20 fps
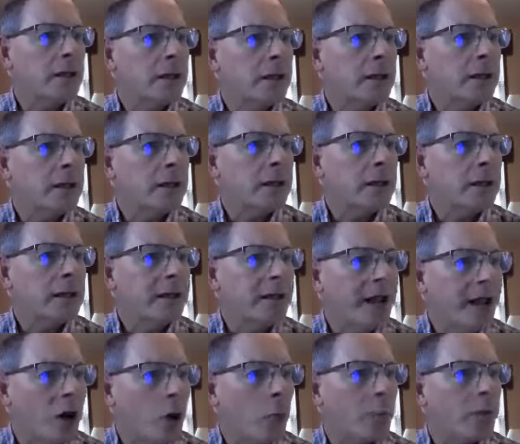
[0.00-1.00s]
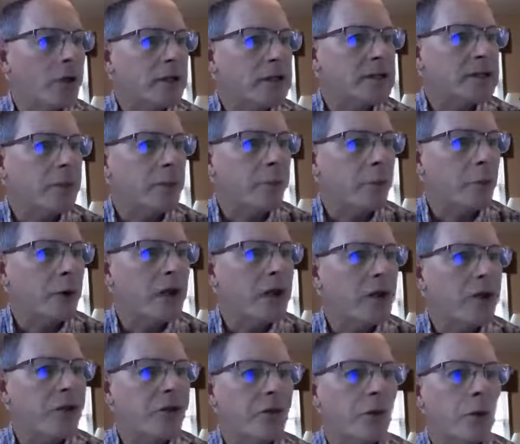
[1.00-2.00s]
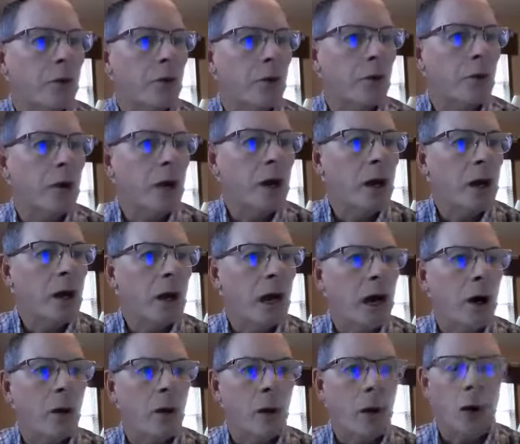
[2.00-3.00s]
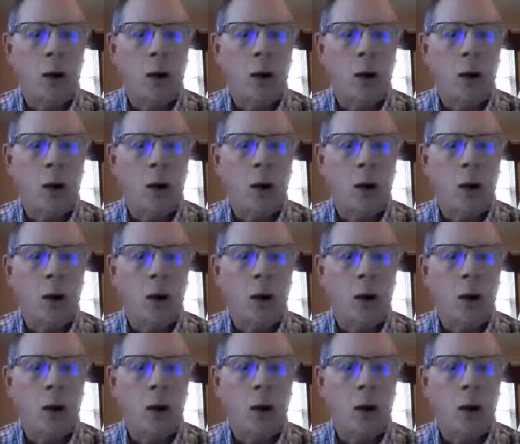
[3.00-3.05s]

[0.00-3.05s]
And help us to breathe through our own